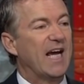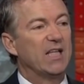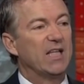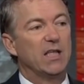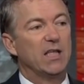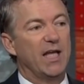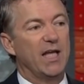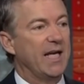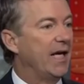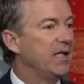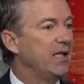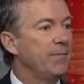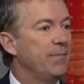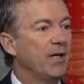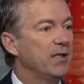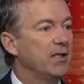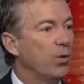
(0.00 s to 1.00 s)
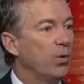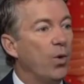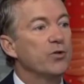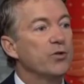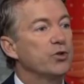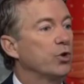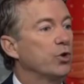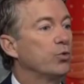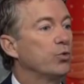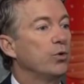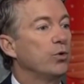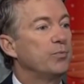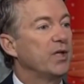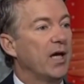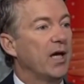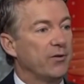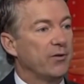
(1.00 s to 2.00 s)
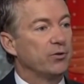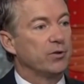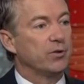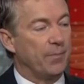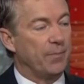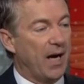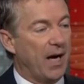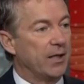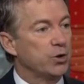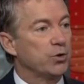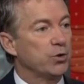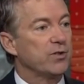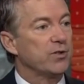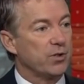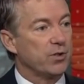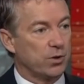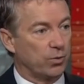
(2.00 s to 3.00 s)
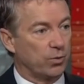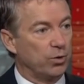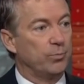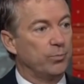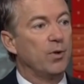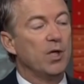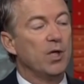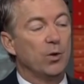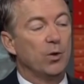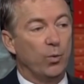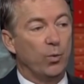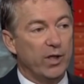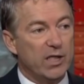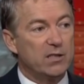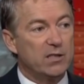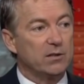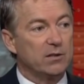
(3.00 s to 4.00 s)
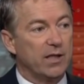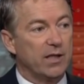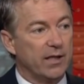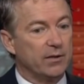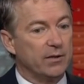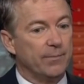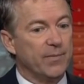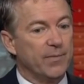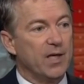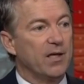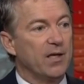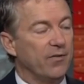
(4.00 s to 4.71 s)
and let anybody that wants to group together to buy insurance as a group, we need to let them.